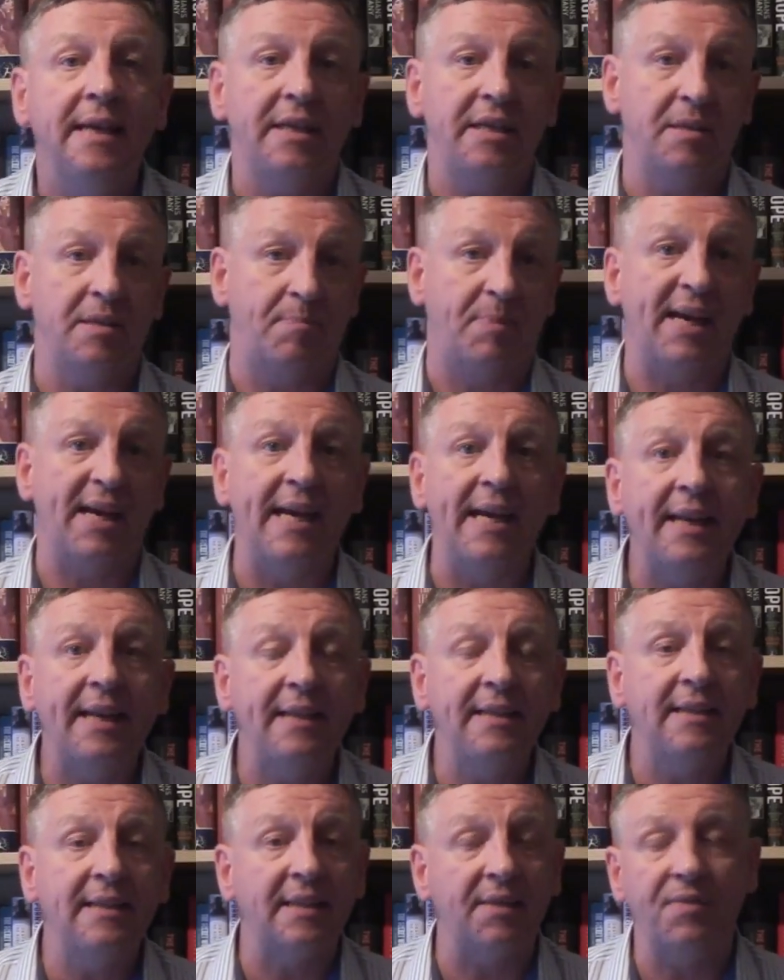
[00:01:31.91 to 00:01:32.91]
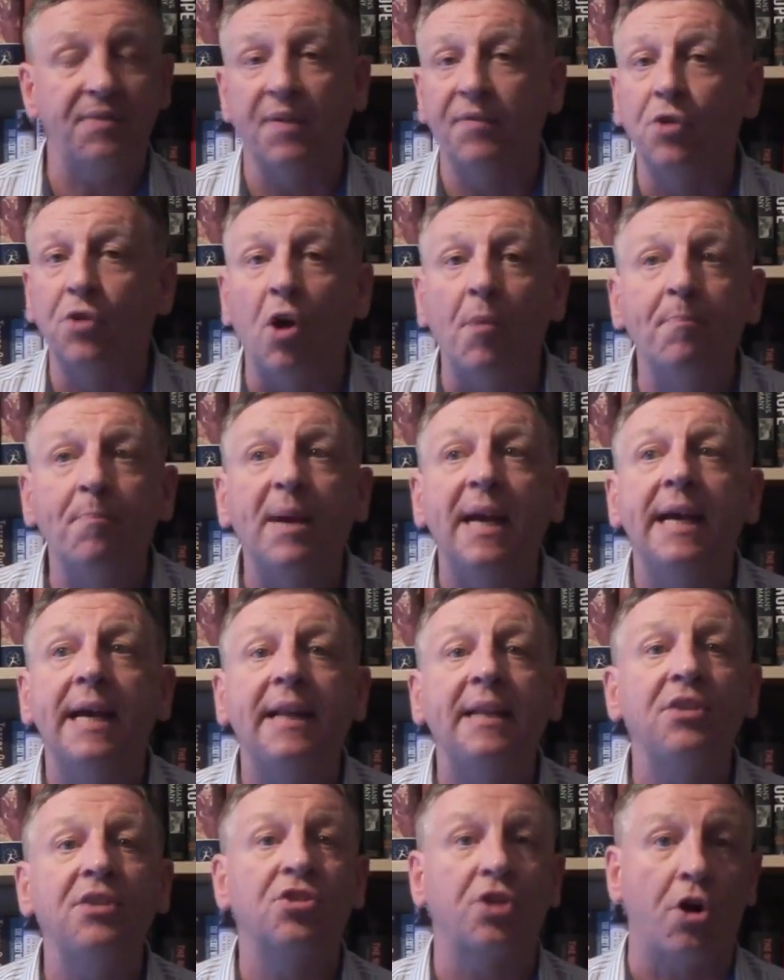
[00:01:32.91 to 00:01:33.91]
Your parents, if you've got
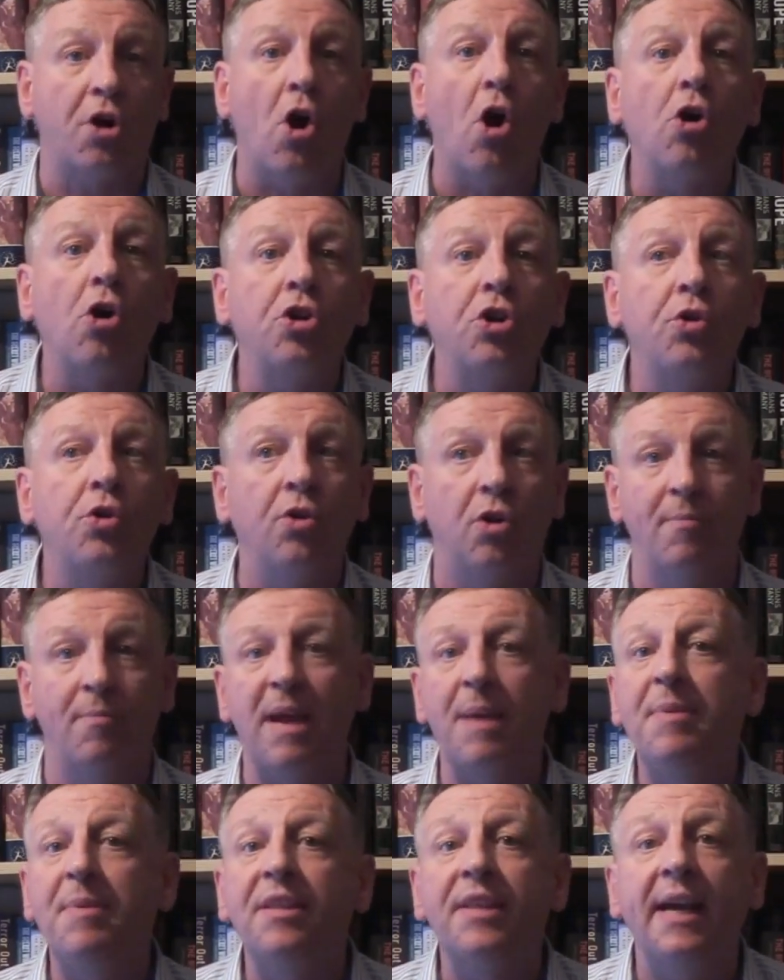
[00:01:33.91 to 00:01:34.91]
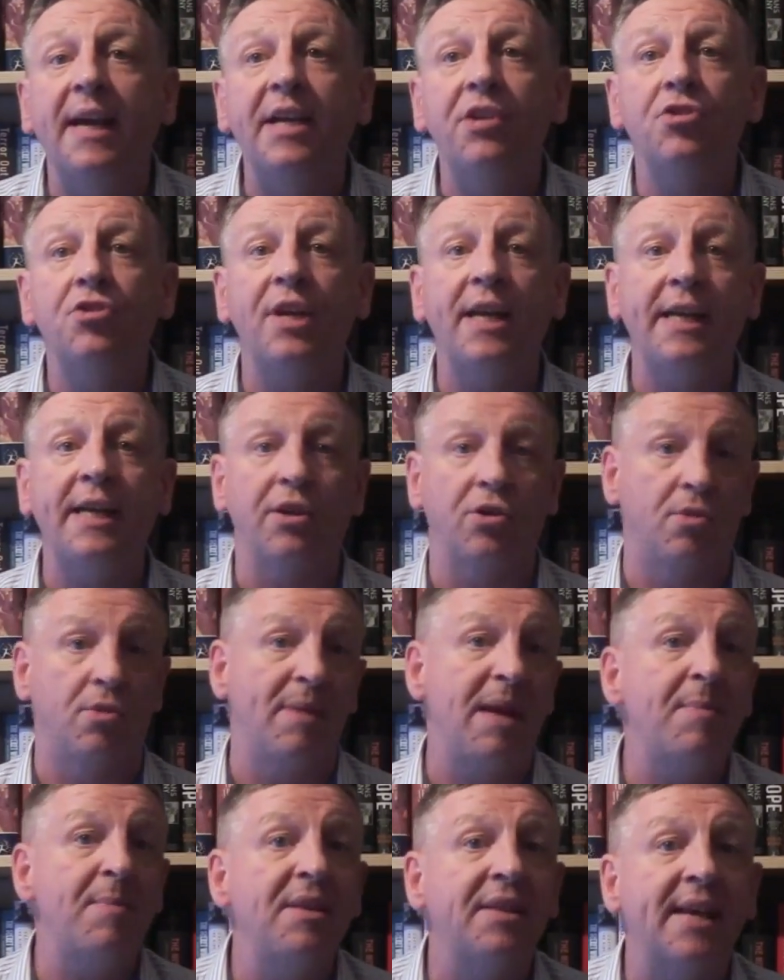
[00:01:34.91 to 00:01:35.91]
parents, are arguing or maybe they're drinking or
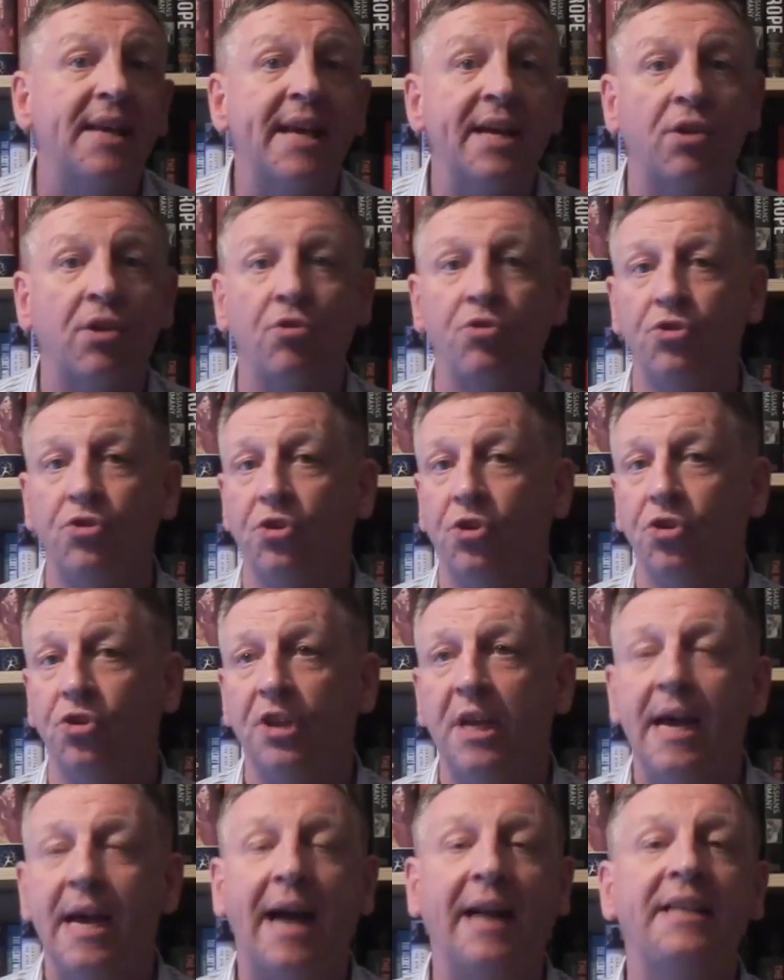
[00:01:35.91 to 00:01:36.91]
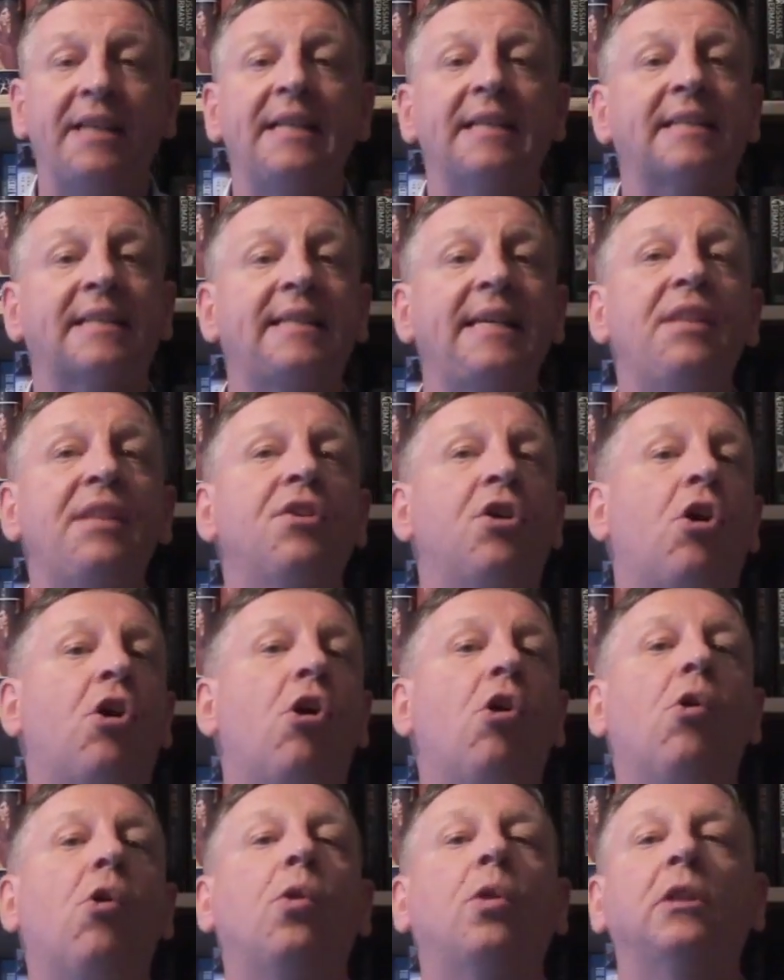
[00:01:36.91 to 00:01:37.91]
maybe they're on drugs. And you see the
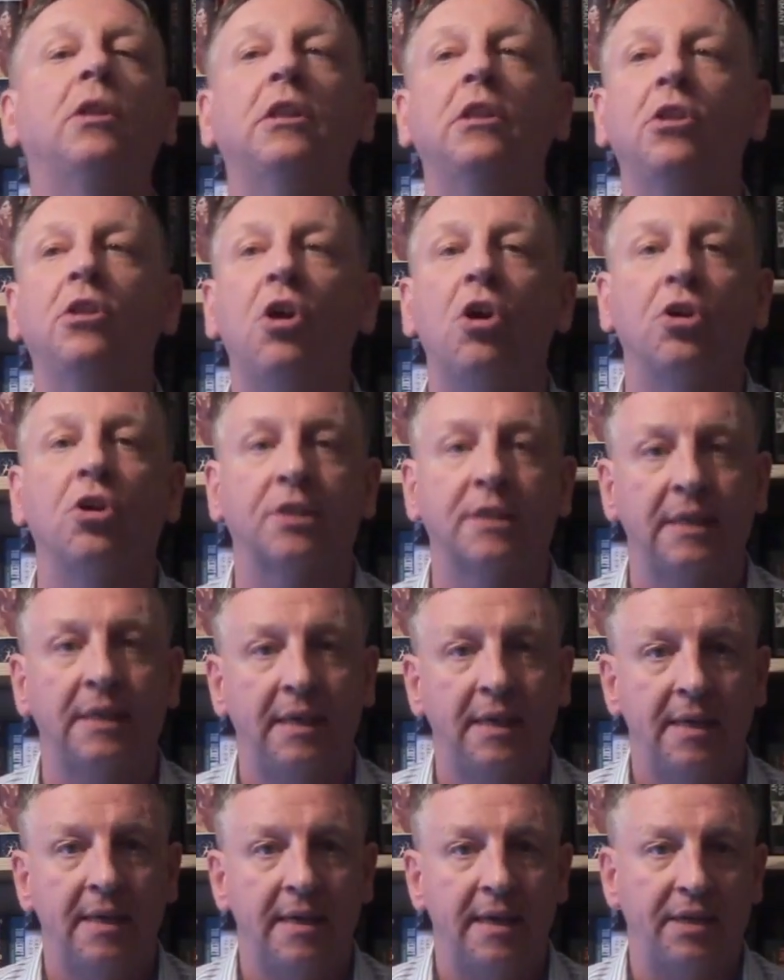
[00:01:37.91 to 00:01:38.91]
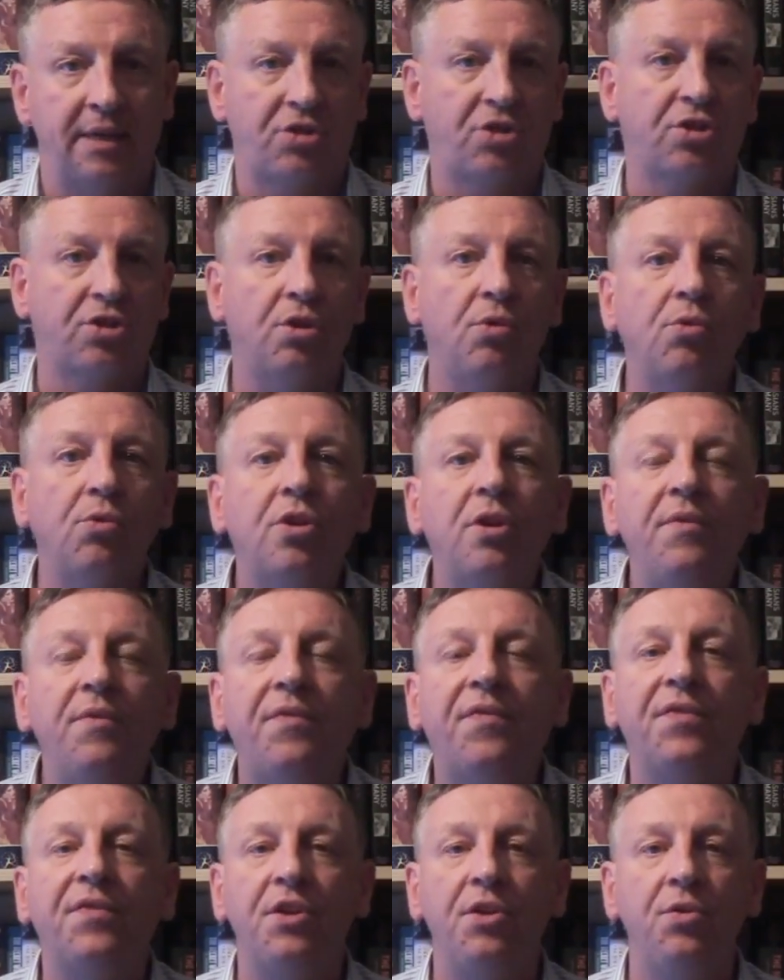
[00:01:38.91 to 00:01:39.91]
whole lot as so
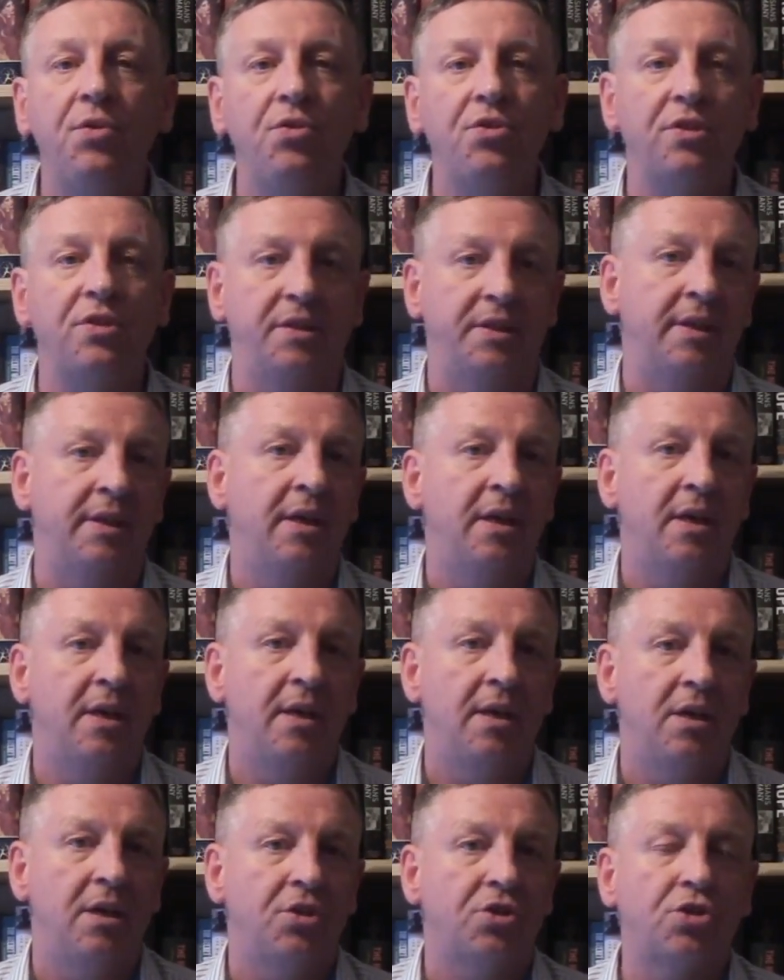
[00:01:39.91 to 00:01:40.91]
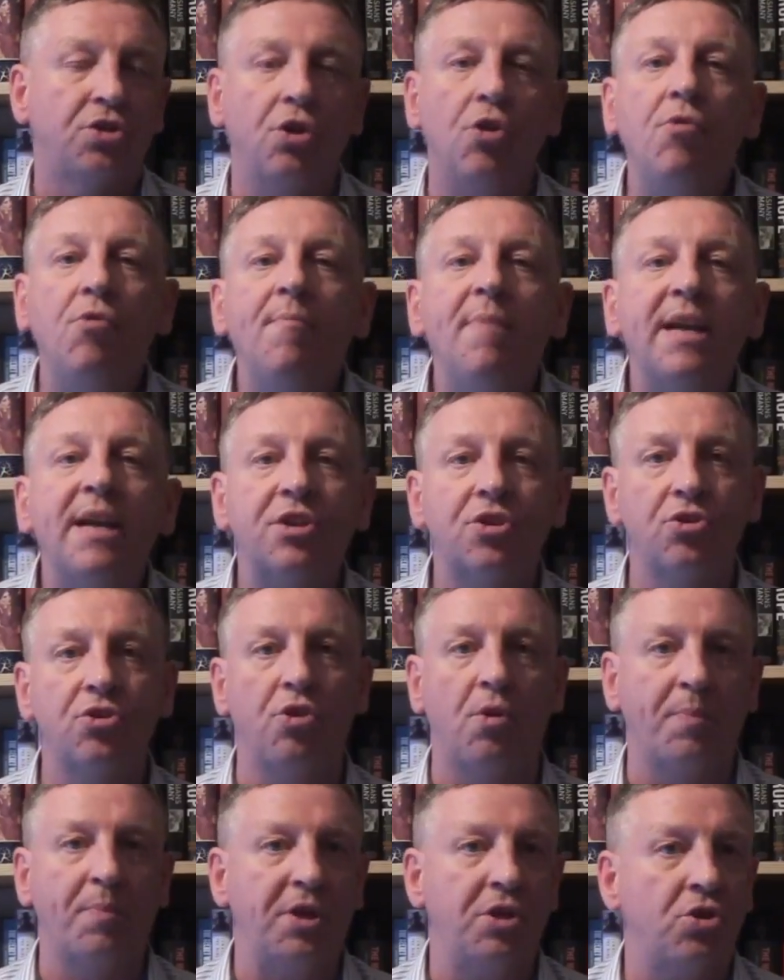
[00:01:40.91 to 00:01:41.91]
confusing, so messed
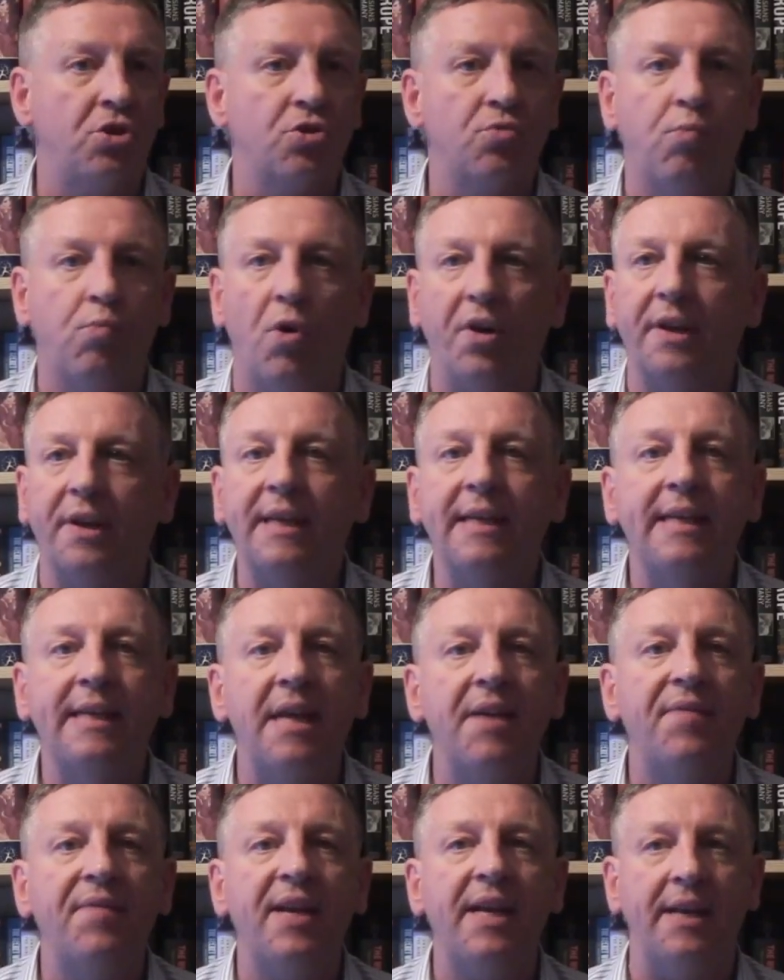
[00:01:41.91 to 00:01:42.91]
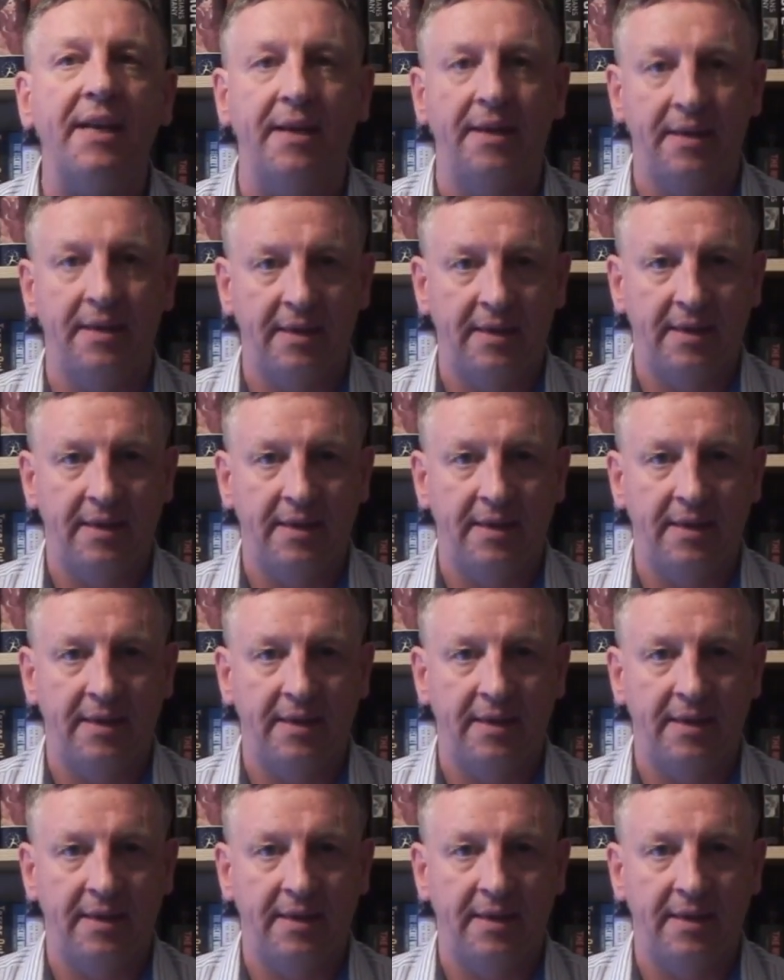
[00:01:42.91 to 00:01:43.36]
up, you just want to give in